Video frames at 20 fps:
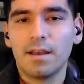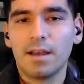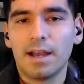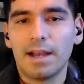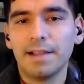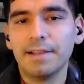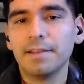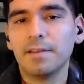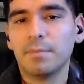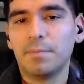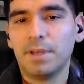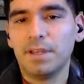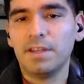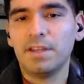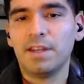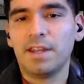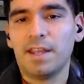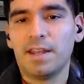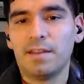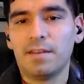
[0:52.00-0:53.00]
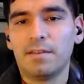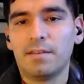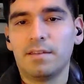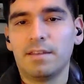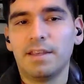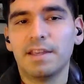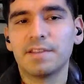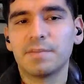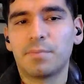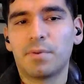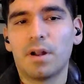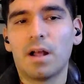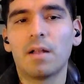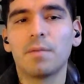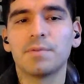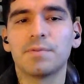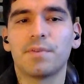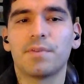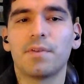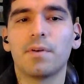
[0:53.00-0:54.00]
Highly opinionated, he has
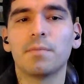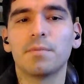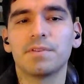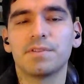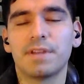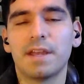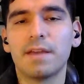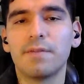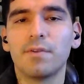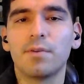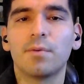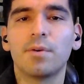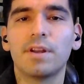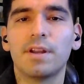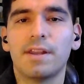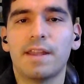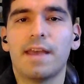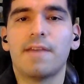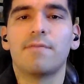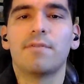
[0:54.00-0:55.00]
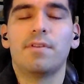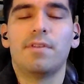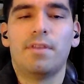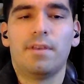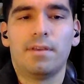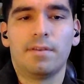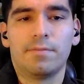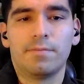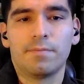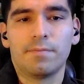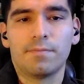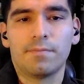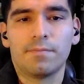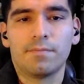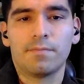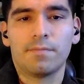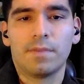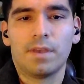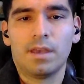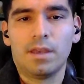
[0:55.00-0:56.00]
problems with almost everyone and everything.
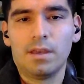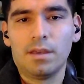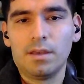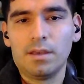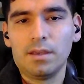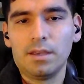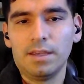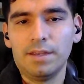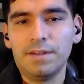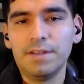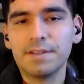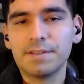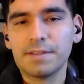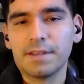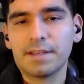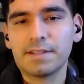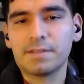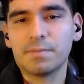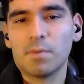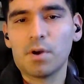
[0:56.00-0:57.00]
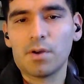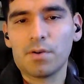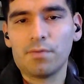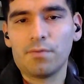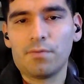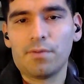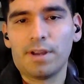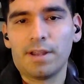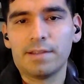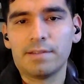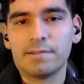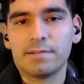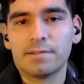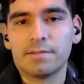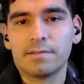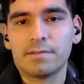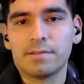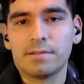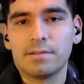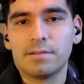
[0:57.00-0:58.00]
He dislikes modern France.
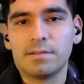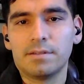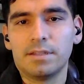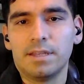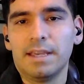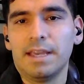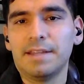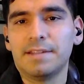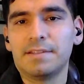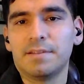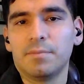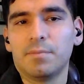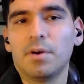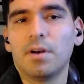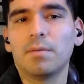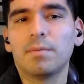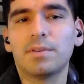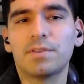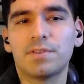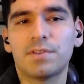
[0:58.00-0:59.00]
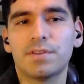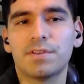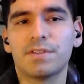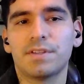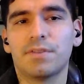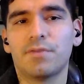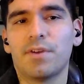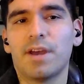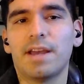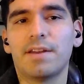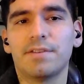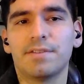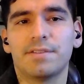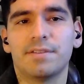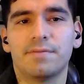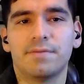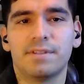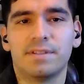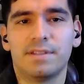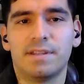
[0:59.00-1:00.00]
He hates the publishers and writers
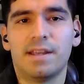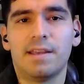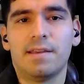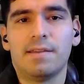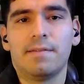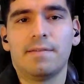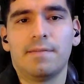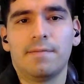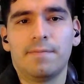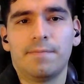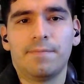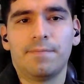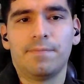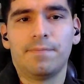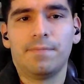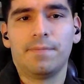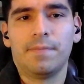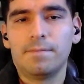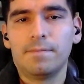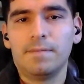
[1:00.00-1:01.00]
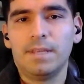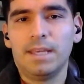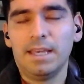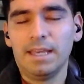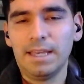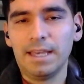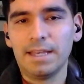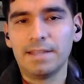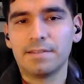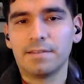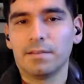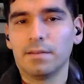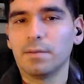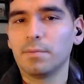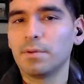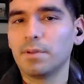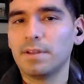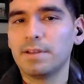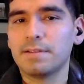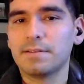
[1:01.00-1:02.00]
of his day. He hates
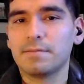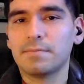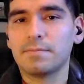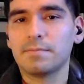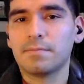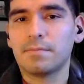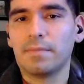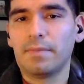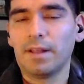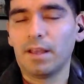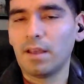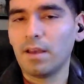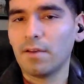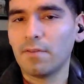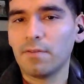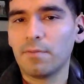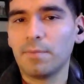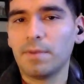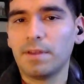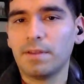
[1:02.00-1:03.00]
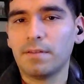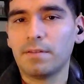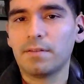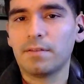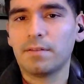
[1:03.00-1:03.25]
liberalism, the government,